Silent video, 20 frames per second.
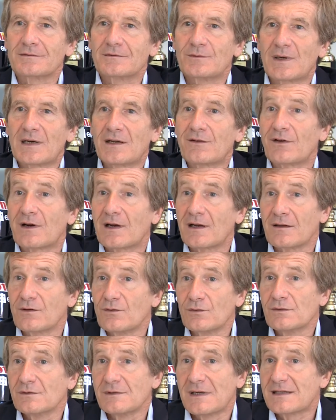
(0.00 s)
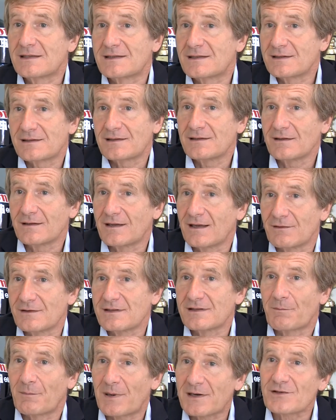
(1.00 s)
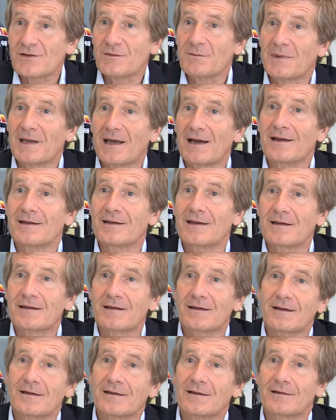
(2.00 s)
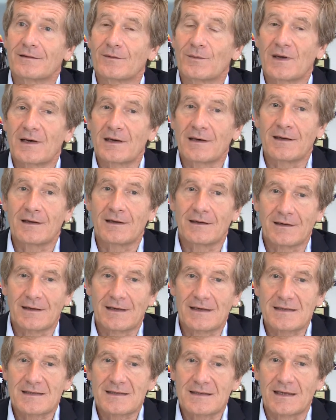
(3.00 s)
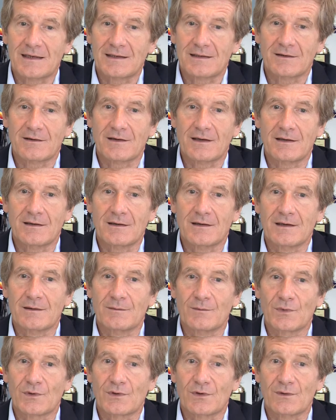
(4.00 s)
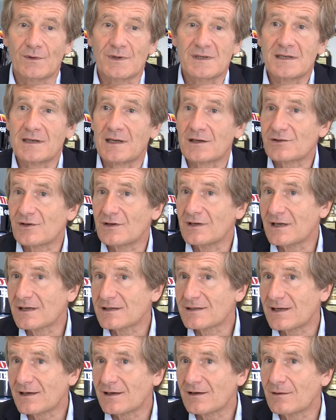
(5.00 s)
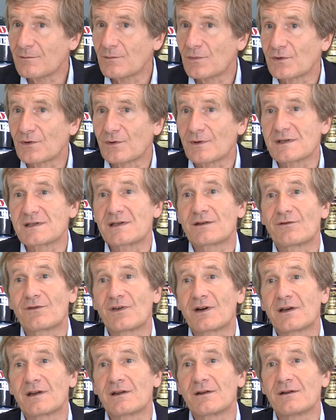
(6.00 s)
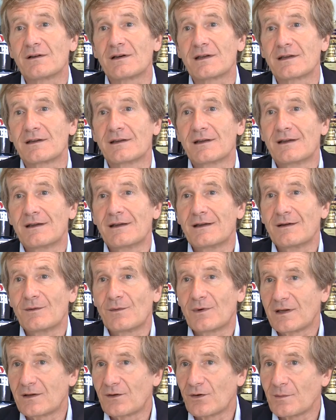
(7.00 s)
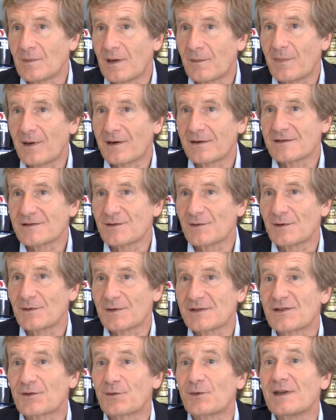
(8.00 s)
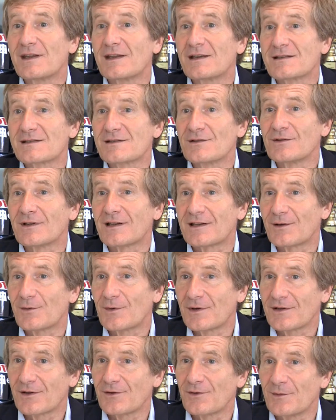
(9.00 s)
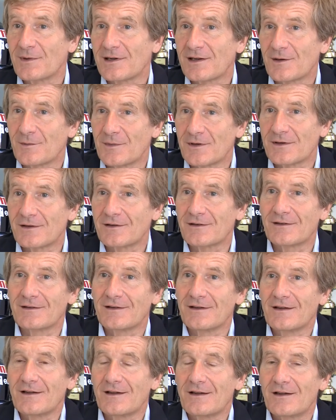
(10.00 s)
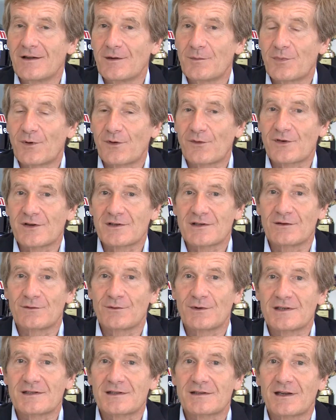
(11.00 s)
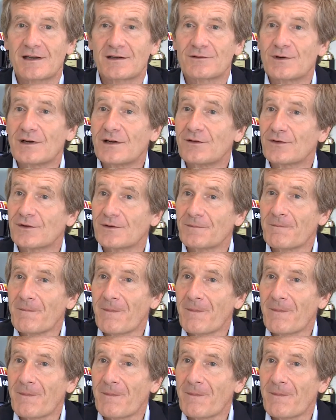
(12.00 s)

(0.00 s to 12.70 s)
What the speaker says: Whatever I do, there is a passion behind it. When I started in motor racing, actually I started in motor racing very early. I told my parents when I was 3 years old that I wanted to become a professional race car driver.